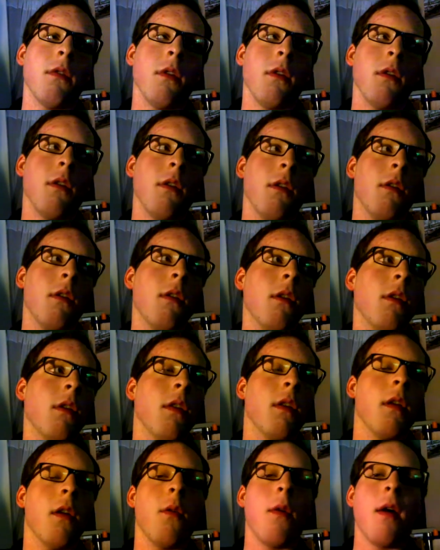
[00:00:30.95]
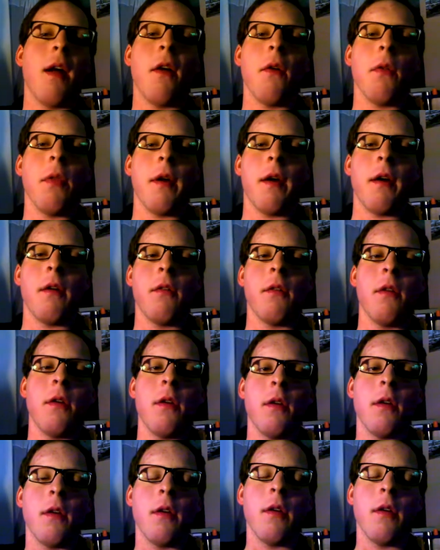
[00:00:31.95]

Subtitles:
For a little while now.